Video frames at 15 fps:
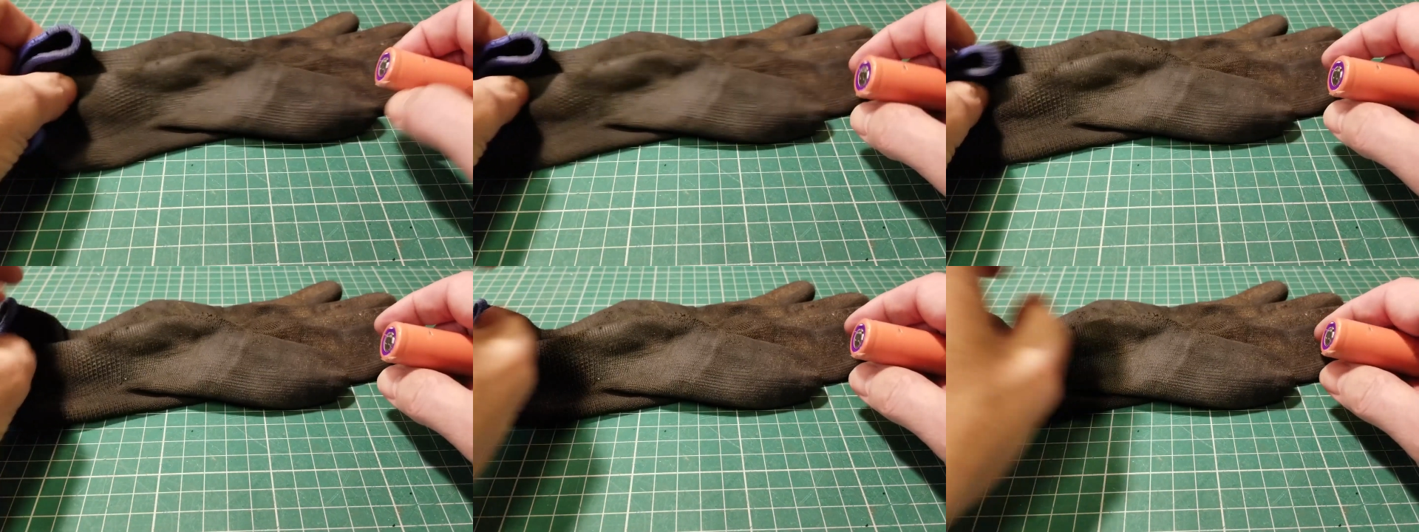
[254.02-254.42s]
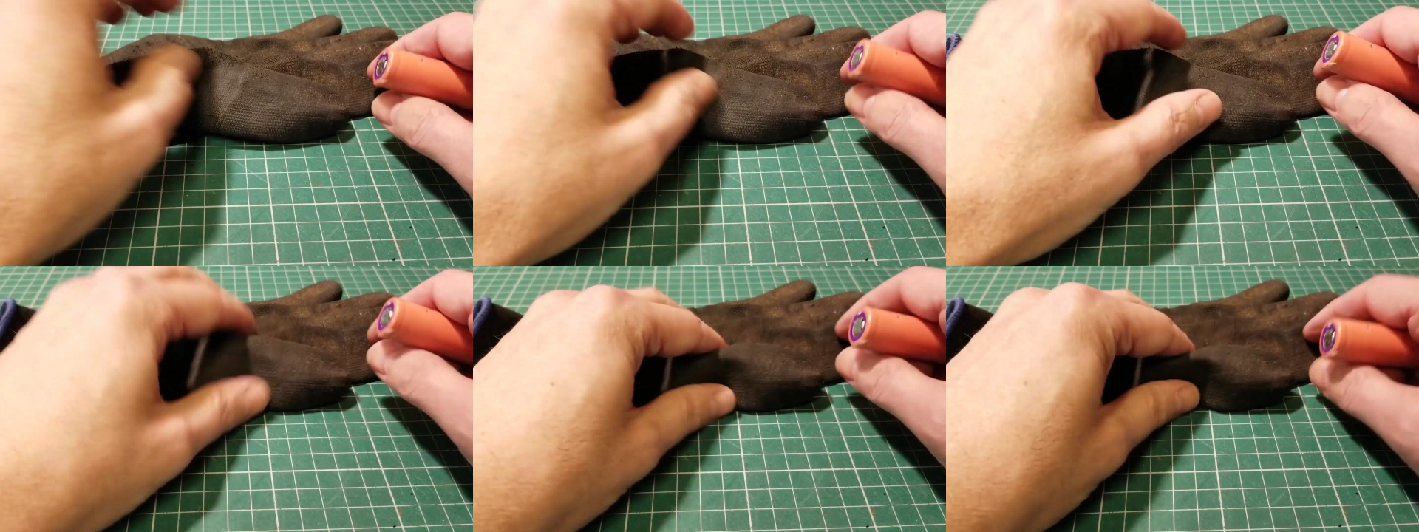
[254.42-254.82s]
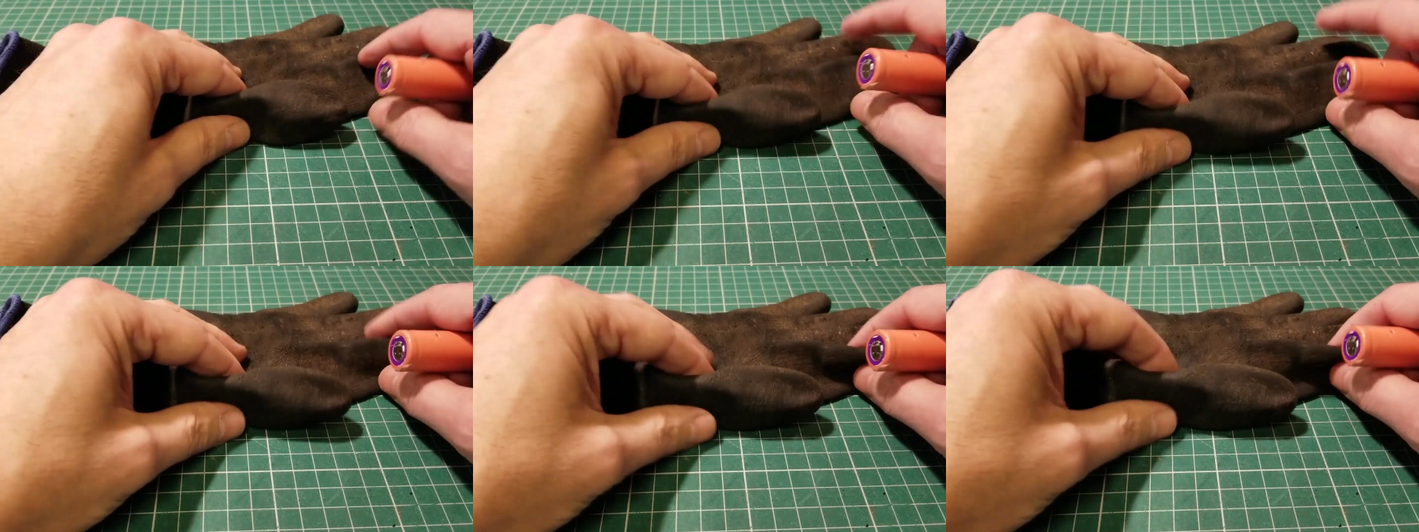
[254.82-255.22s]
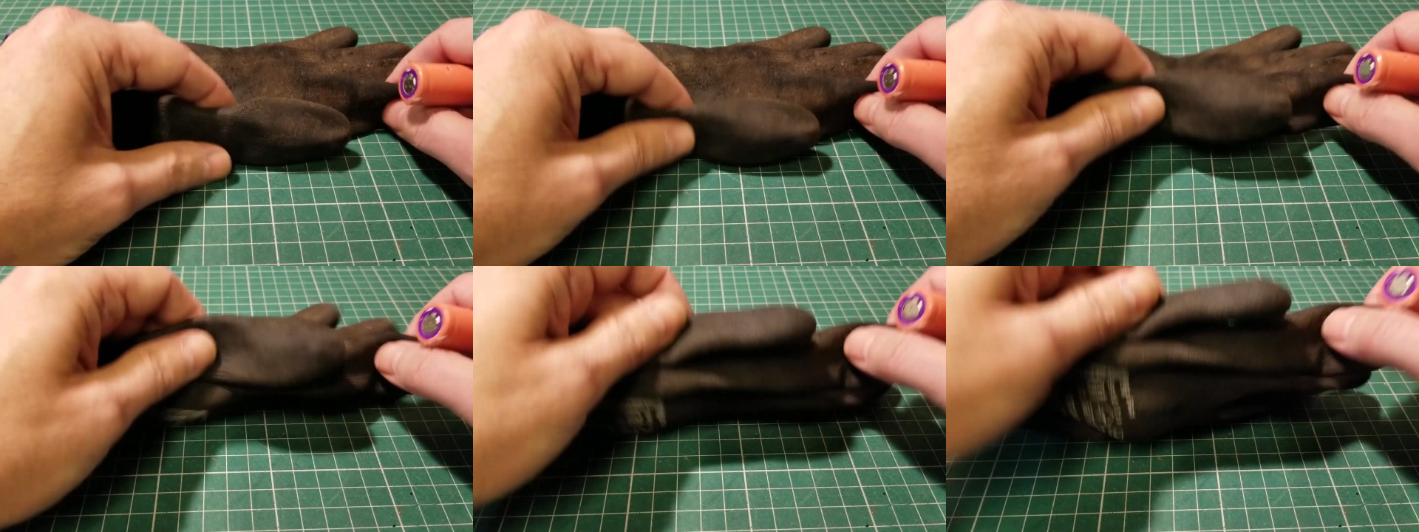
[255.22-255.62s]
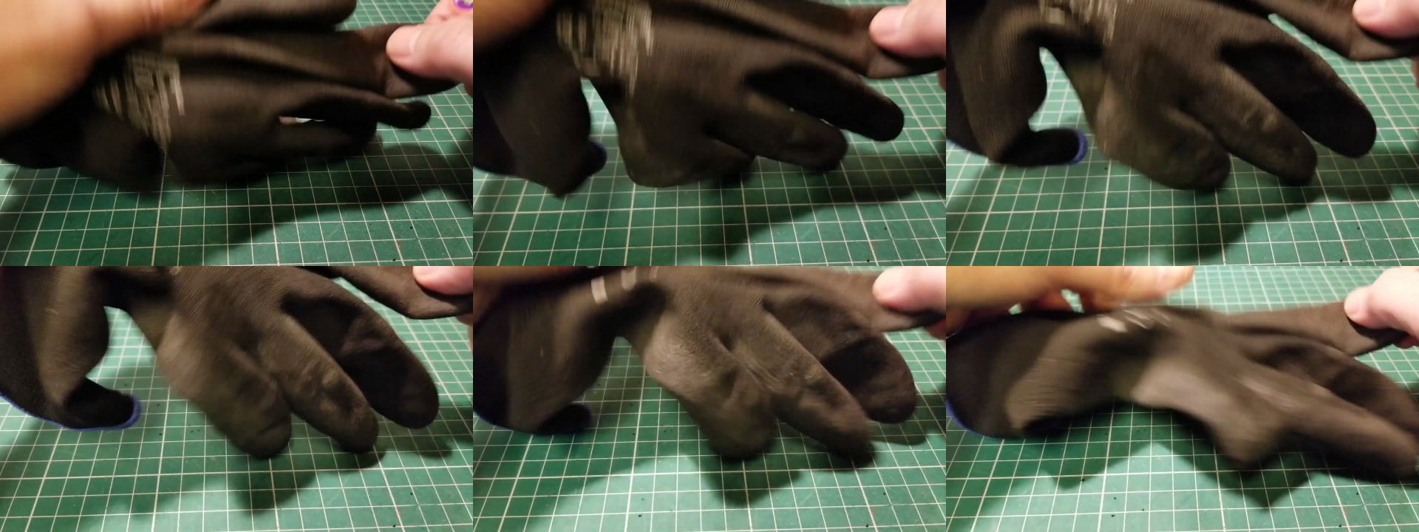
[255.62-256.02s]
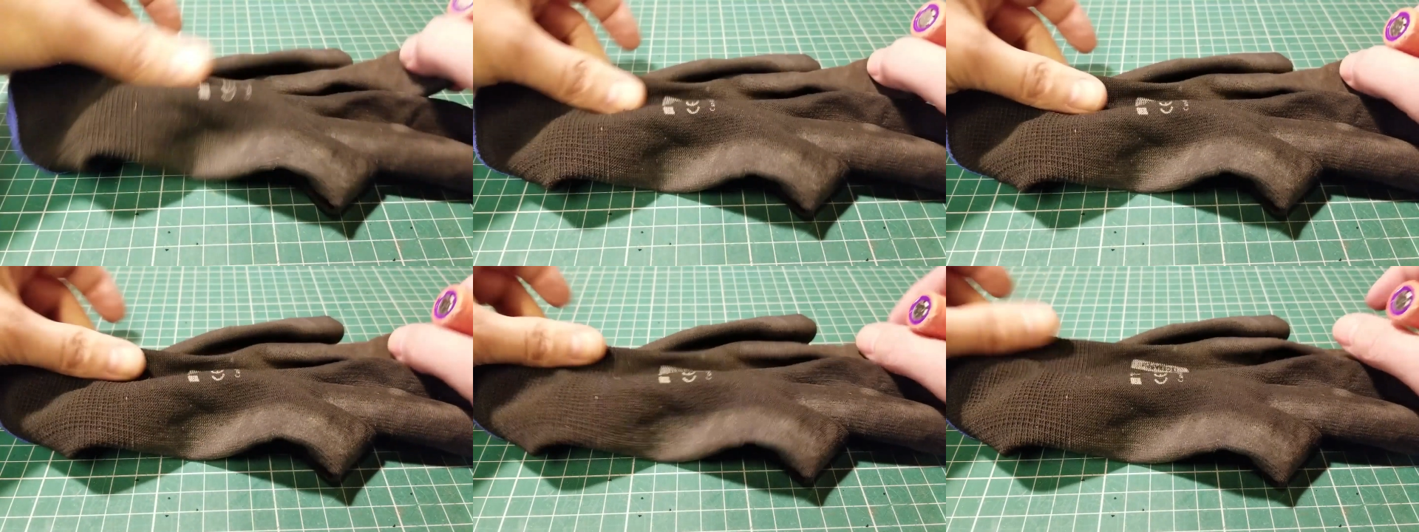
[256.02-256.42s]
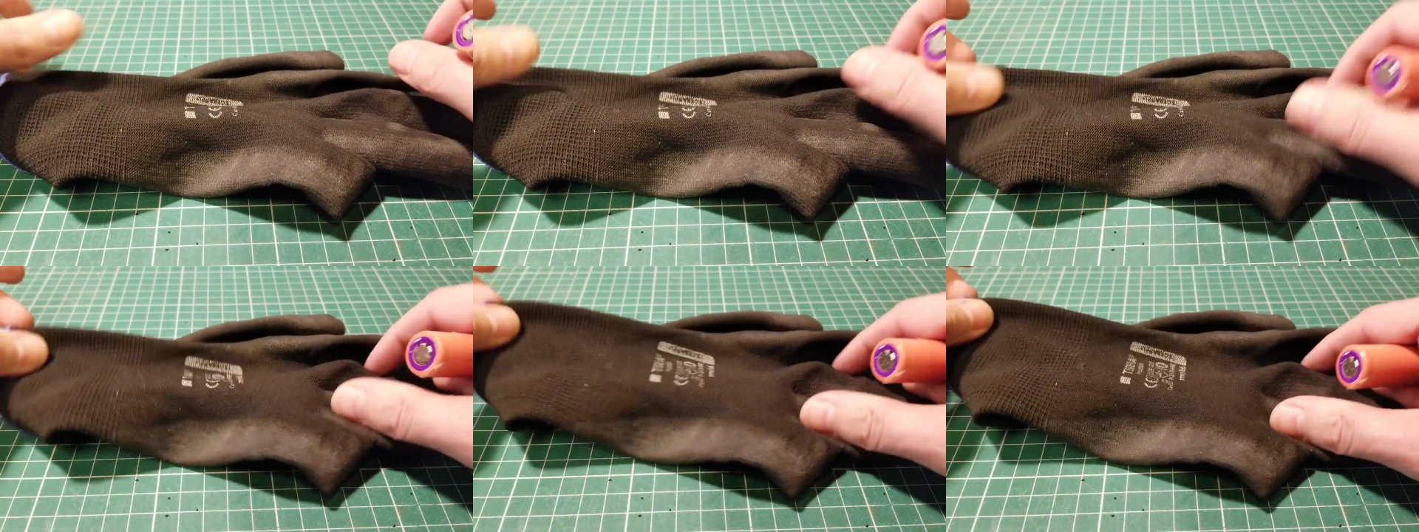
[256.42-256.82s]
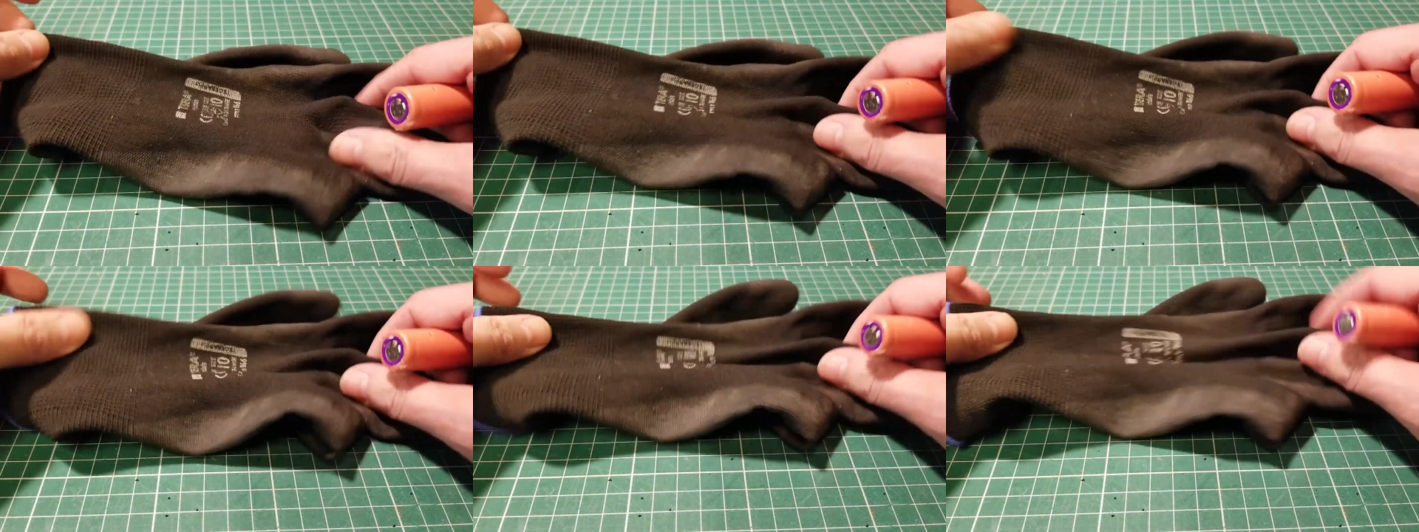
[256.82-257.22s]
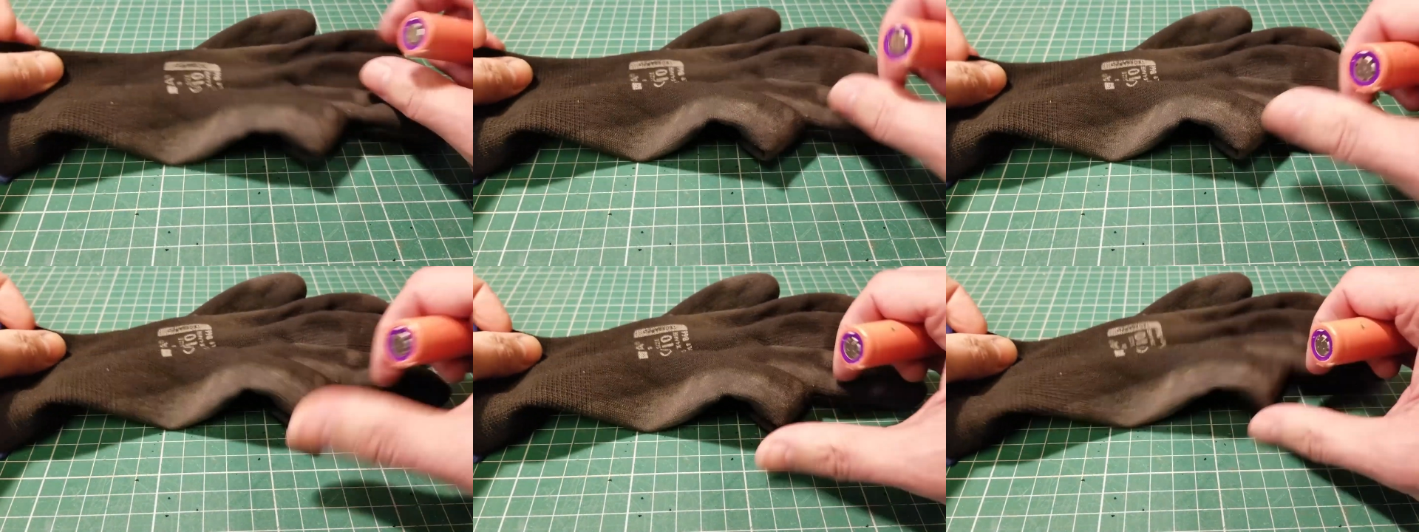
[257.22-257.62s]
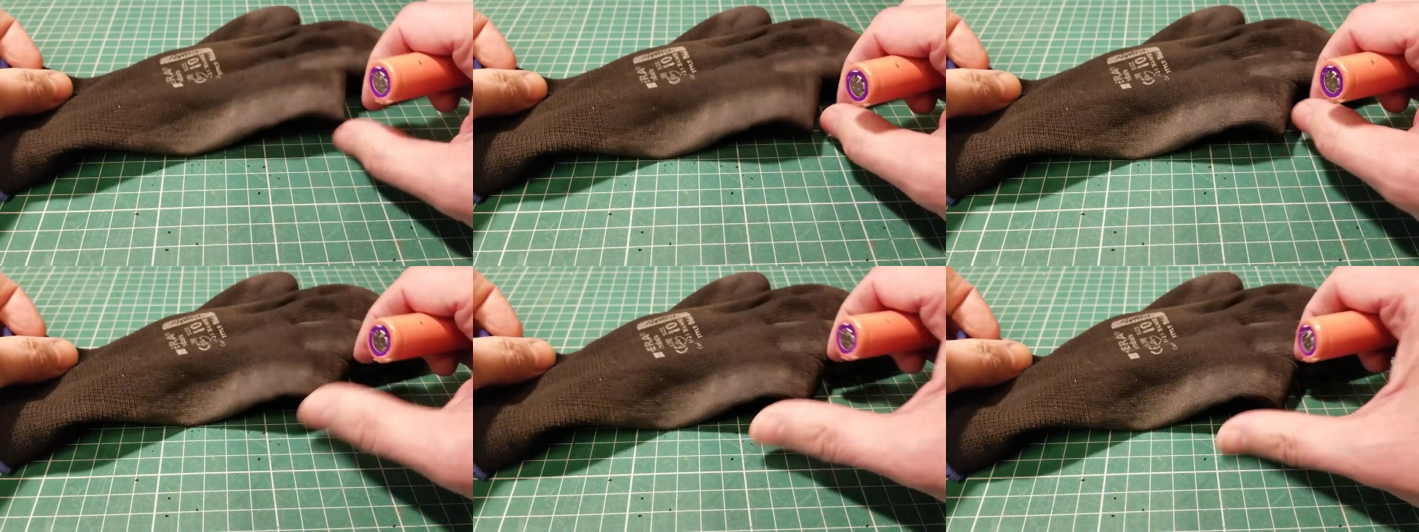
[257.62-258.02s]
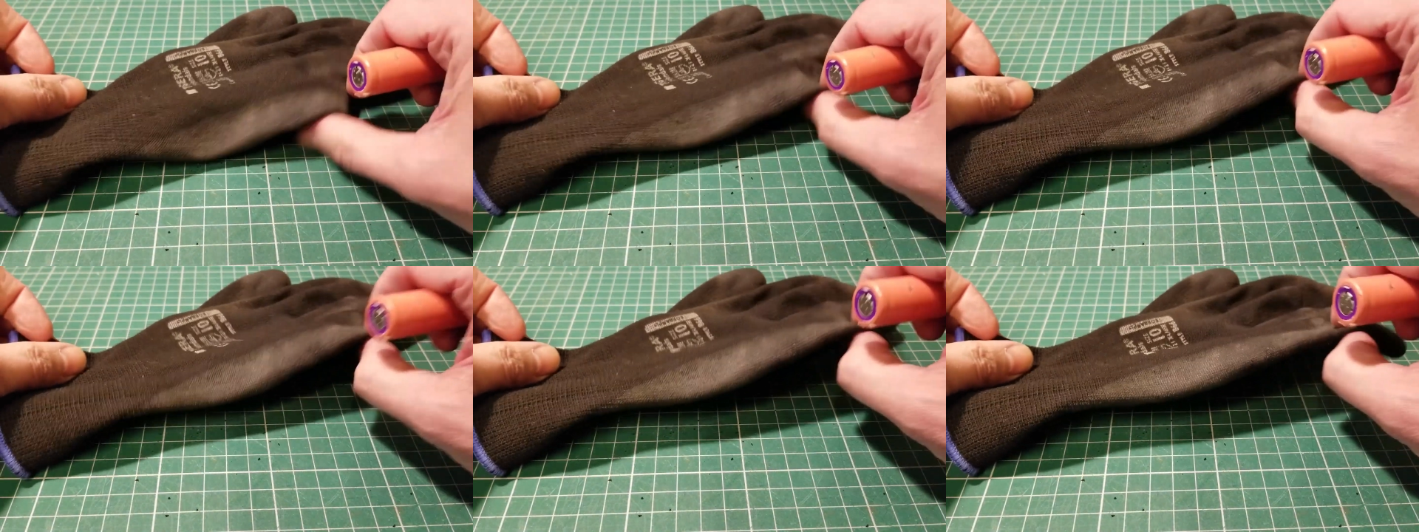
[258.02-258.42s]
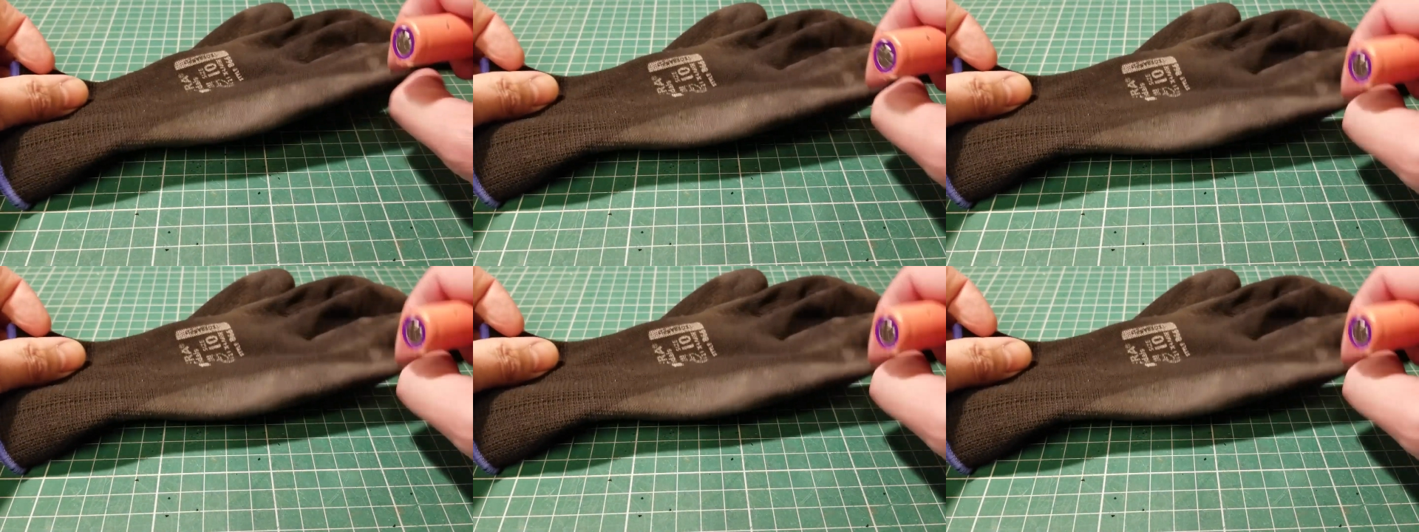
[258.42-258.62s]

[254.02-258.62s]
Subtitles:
Nobody's mouth can be seen.